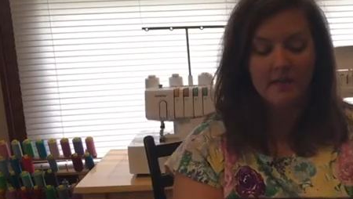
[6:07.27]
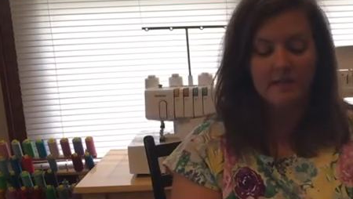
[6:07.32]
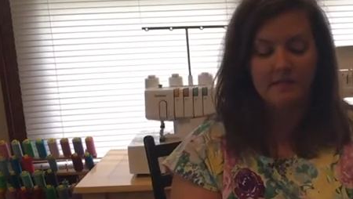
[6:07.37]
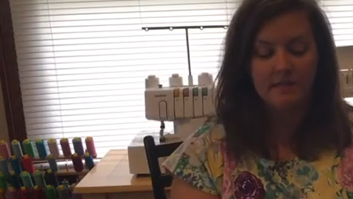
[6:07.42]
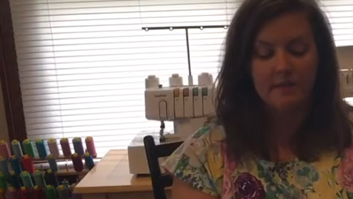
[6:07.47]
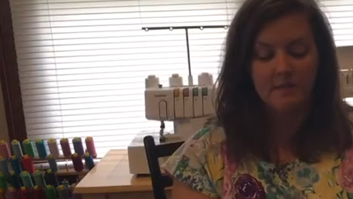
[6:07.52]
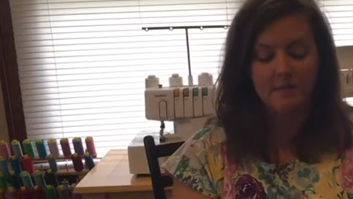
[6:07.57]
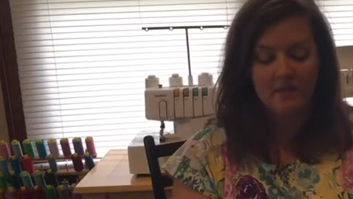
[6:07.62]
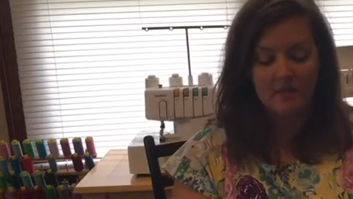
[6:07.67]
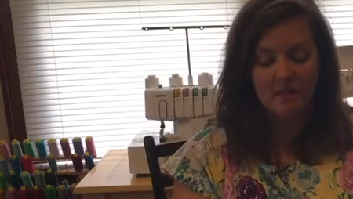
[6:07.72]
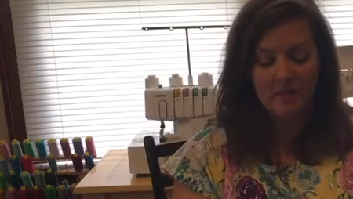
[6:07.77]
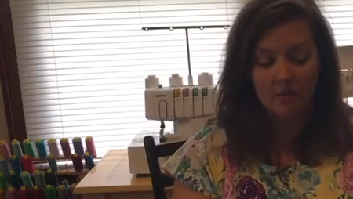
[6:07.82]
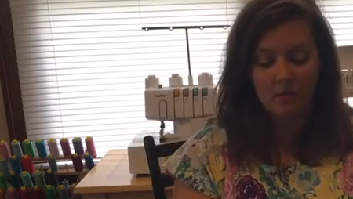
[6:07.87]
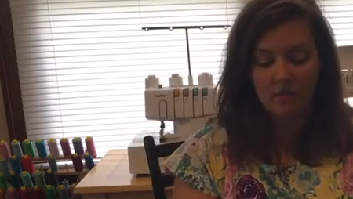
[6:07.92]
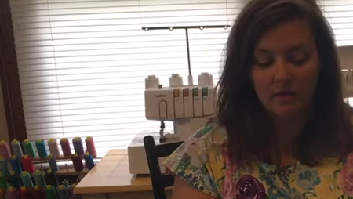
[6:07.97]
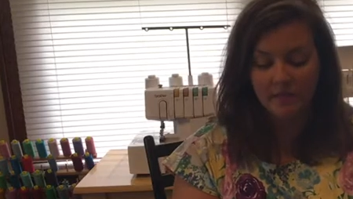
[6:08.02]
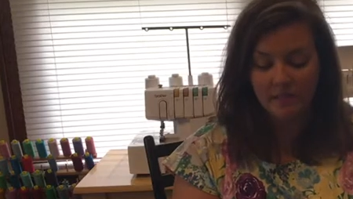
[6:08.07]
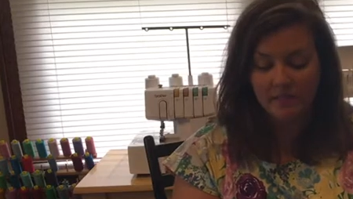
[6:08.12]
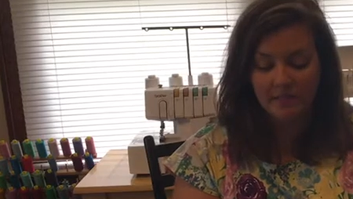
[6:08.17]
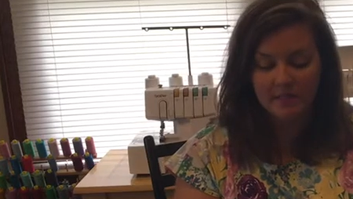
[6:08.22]
Something that
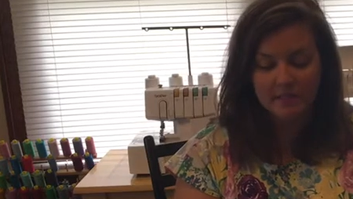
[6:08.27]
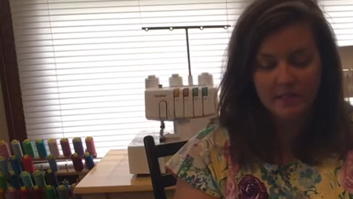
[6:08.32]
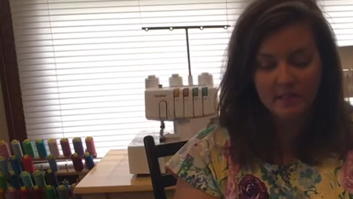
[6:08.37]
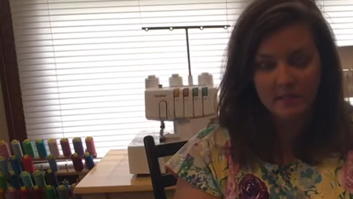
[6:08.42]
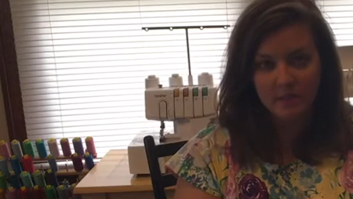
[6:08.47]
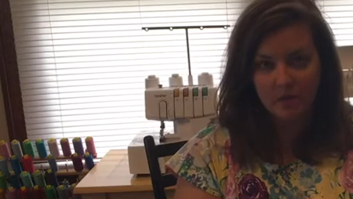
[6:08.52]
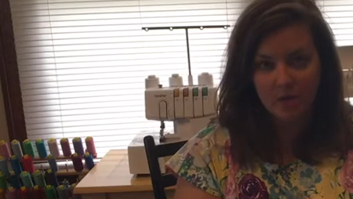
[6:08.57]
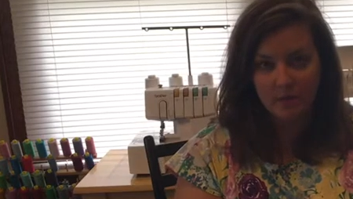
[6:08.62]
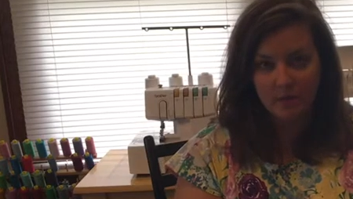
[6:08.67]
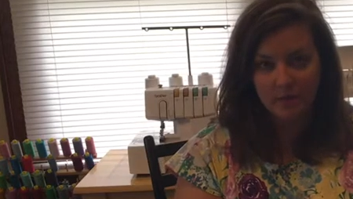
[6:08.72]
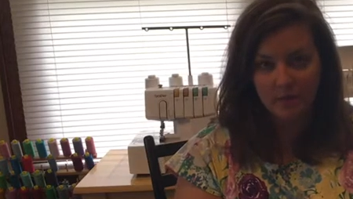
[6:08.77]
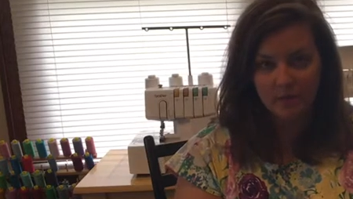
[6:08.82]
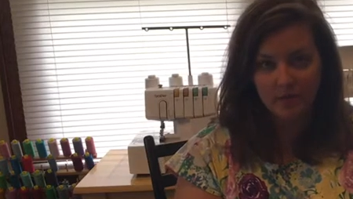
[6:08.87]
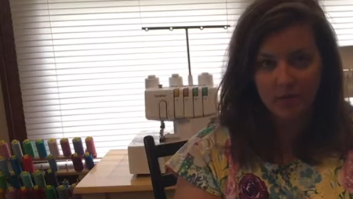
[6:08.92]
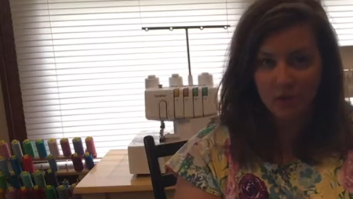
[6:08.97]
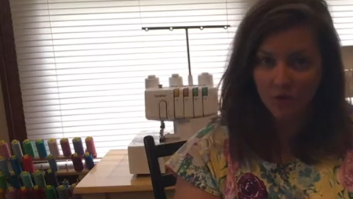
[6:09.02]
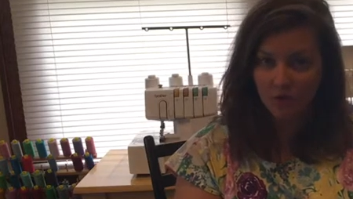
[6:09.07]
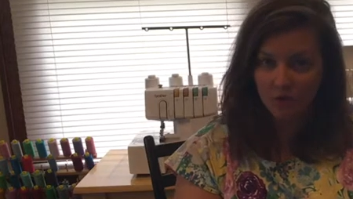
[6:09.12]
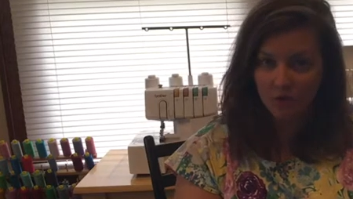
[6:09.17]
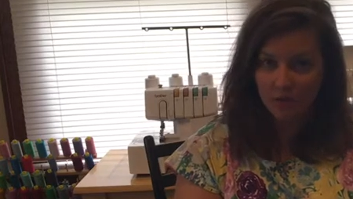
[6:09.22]
will easily go with
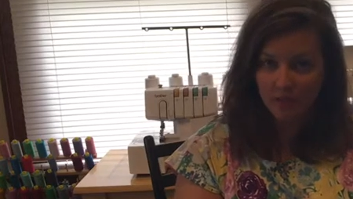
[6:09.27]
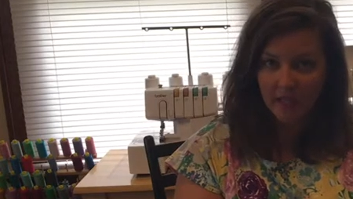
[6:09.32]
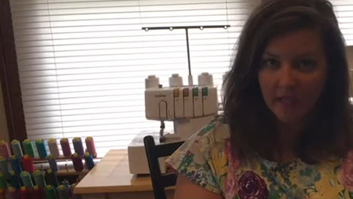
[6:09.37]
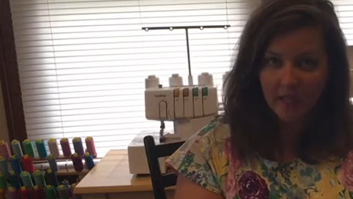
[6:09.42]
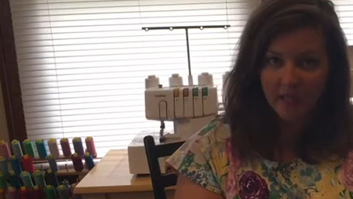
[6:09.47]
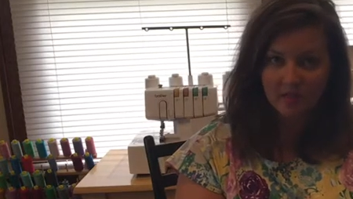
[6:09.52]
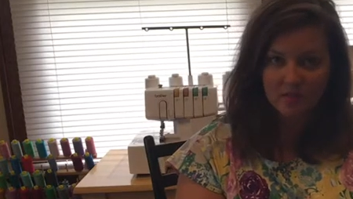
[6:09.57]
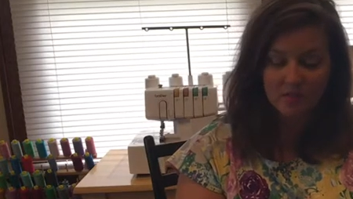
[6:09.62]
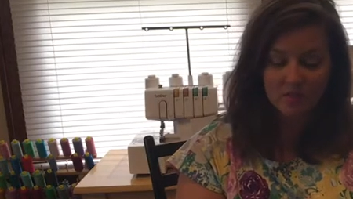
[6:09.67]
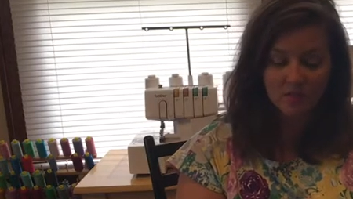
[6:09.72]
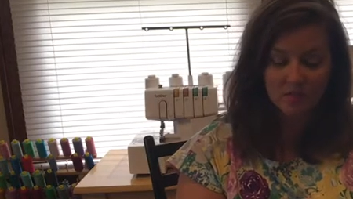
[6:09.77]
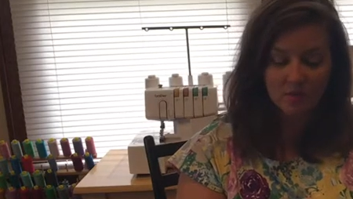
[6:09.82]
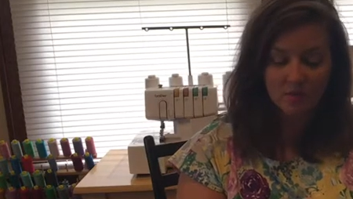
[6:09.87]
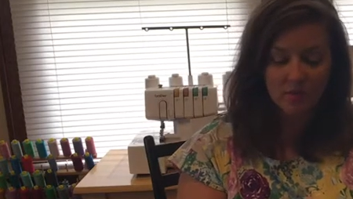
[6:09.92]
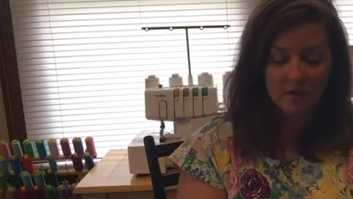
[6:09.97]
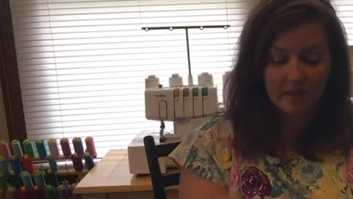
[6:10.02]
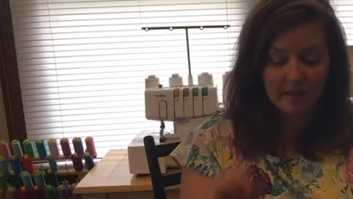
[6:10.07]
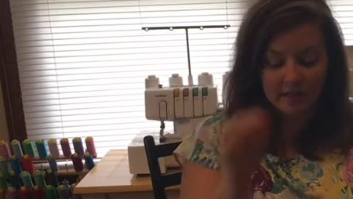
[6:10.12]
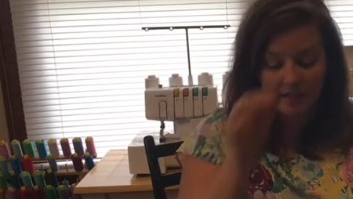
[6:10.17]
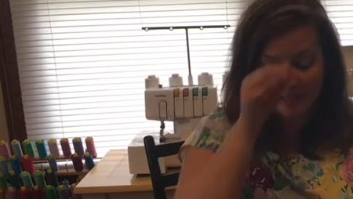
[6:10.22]
turtlenecks
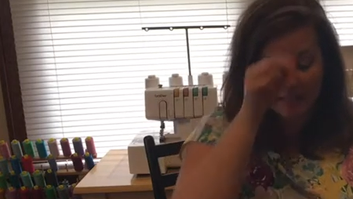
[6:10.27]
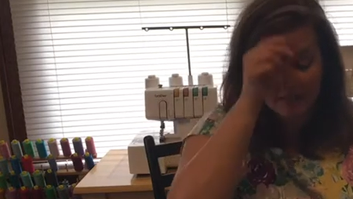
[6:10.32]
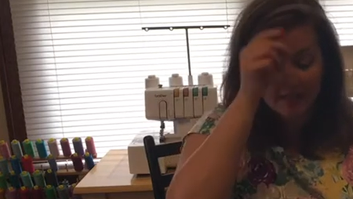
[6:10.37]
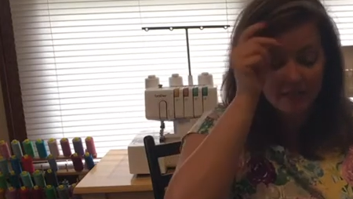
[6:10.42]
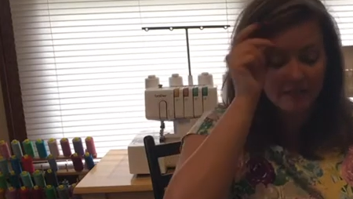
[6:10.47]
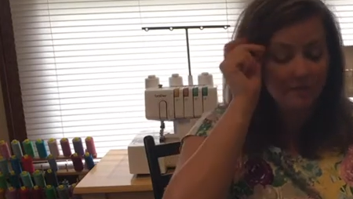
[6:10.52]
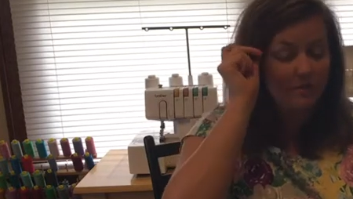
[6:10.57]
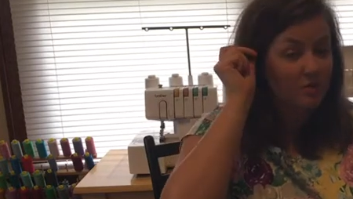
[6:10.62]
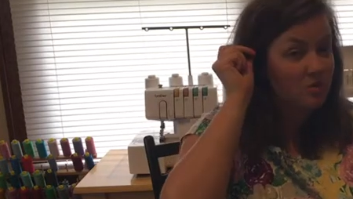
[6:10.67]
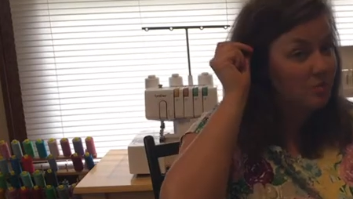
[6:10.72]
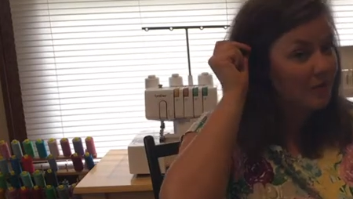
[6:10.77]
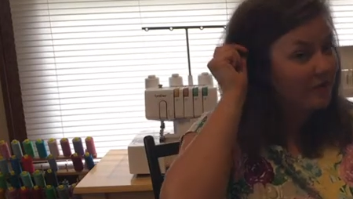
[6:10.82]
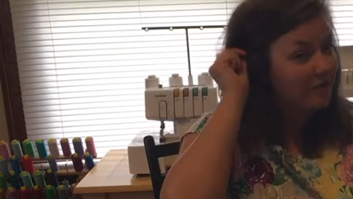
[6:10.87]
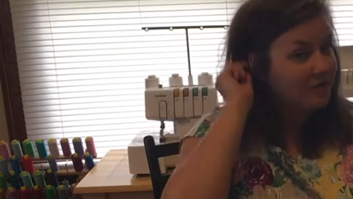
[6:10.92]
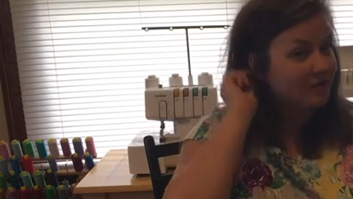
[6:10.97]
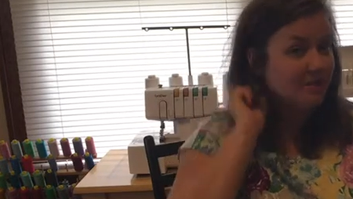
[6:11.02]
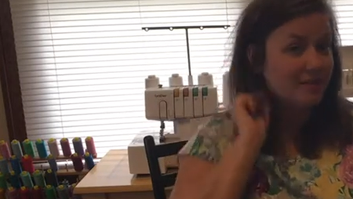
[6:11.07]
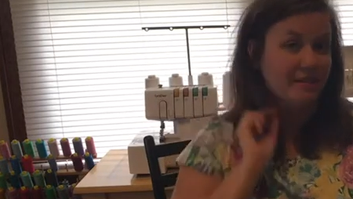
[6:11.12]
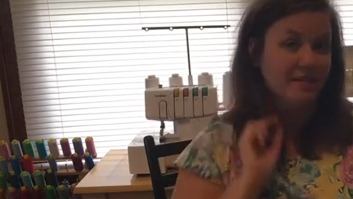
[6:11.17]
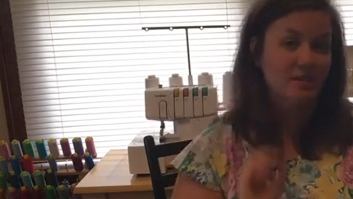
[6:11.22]
or any kind of
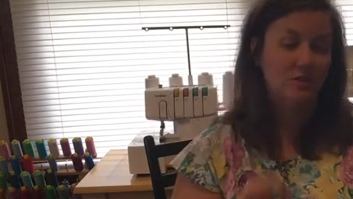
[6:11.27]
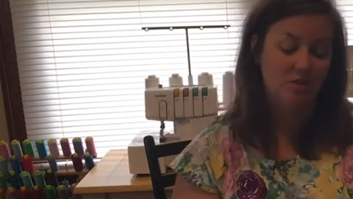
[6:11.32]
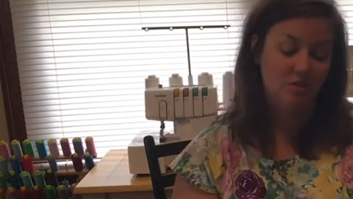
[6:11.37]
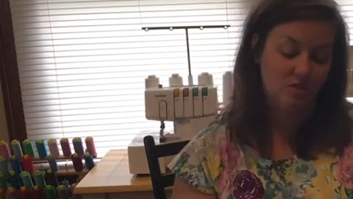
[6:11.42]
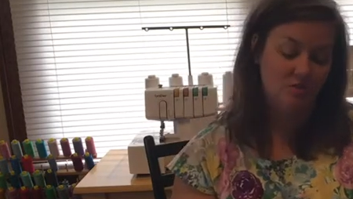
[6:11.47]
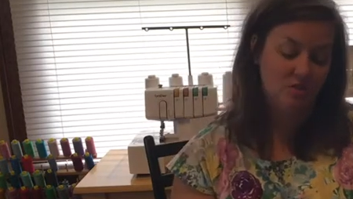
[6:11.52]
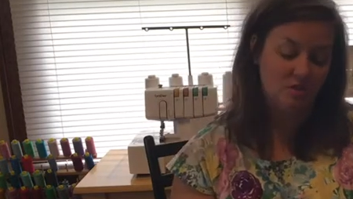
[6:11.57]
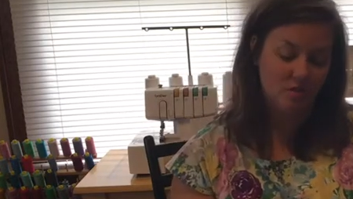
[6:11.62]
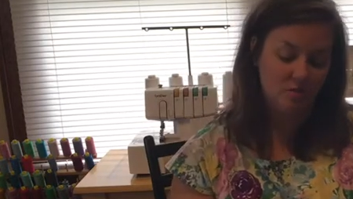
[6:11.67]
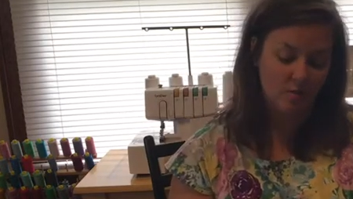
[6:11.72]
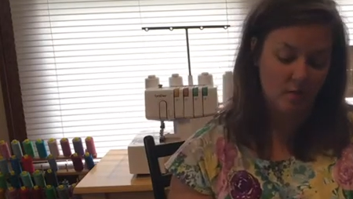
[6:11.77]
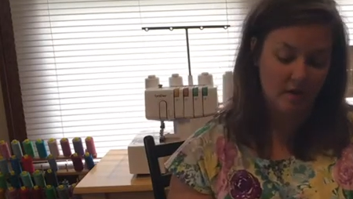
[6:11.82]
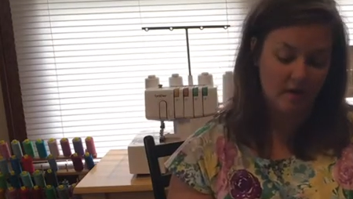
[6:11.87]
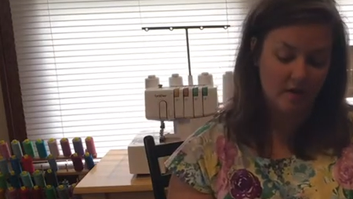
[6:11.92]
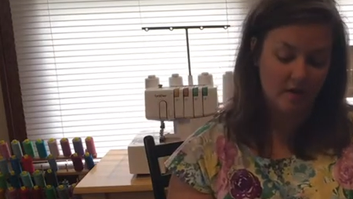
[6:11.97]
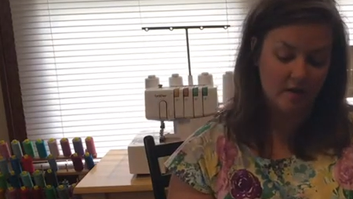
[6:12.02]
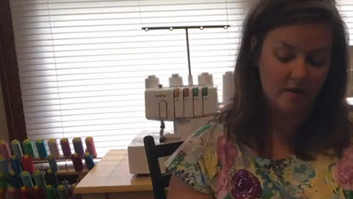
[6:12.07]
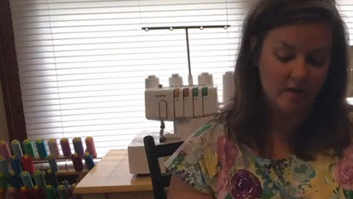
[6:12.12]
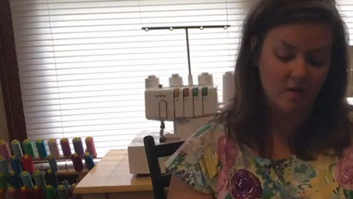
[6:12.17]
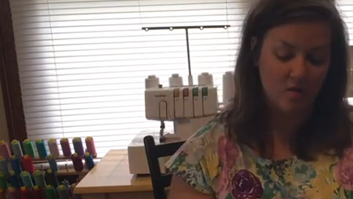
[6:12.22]
sweater that I choose to
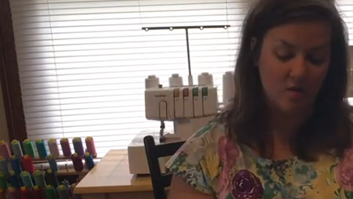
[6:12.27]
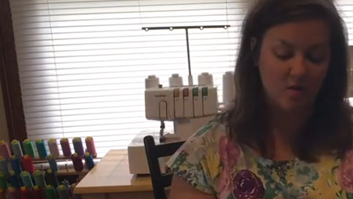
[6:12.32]
wear,